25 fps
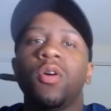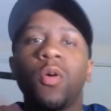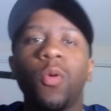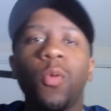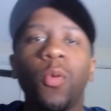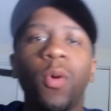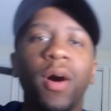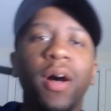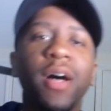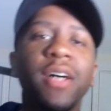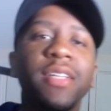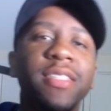
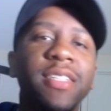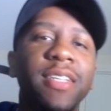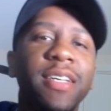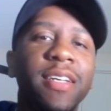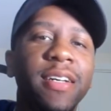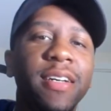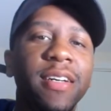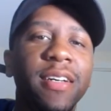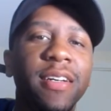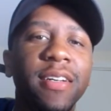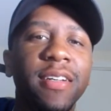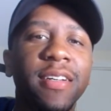What's
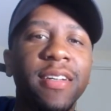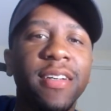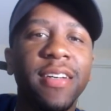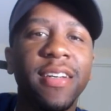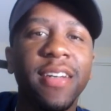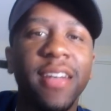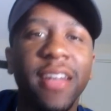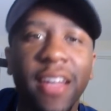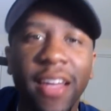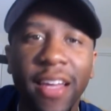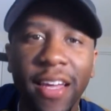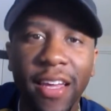good?
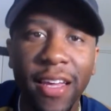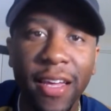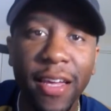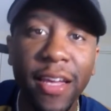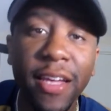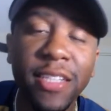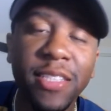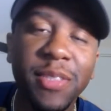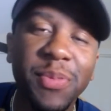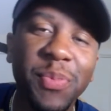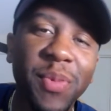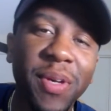
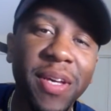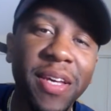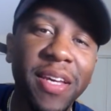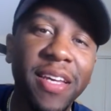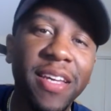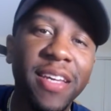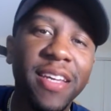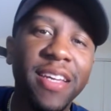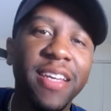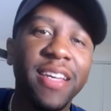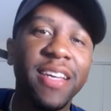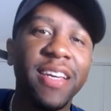It's
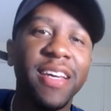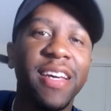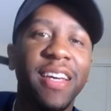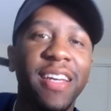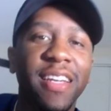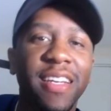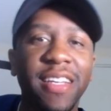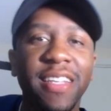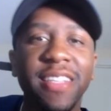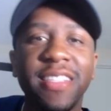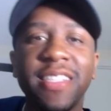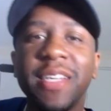me,
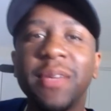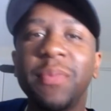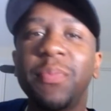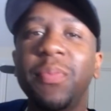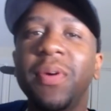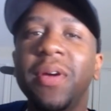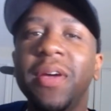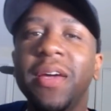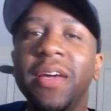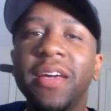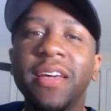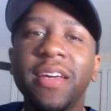
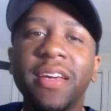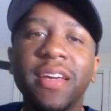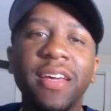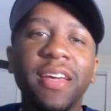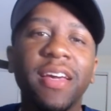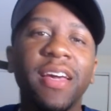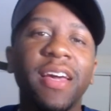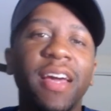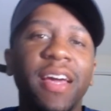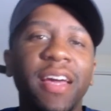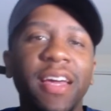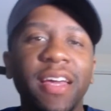
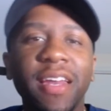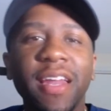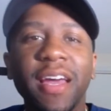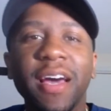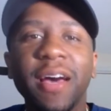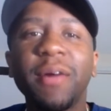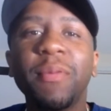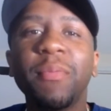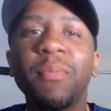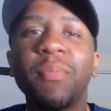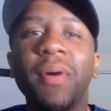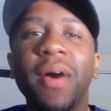DTB, and
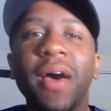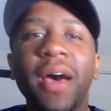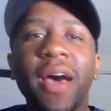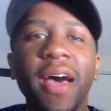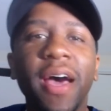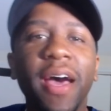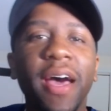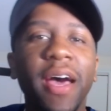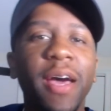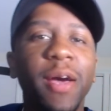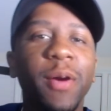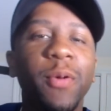I'm
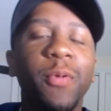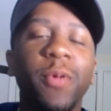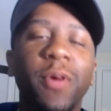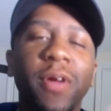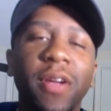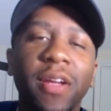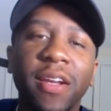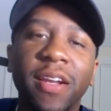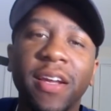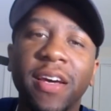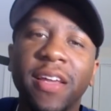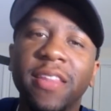back with
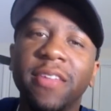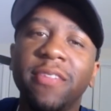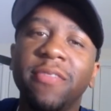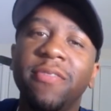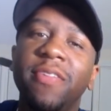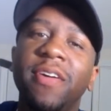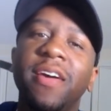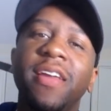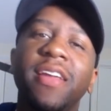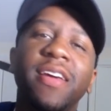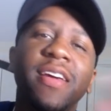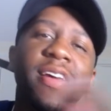another
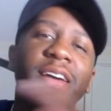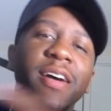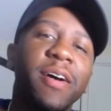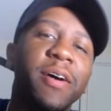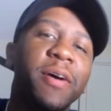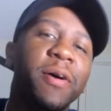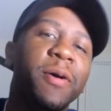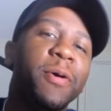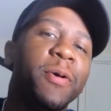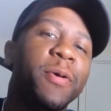video.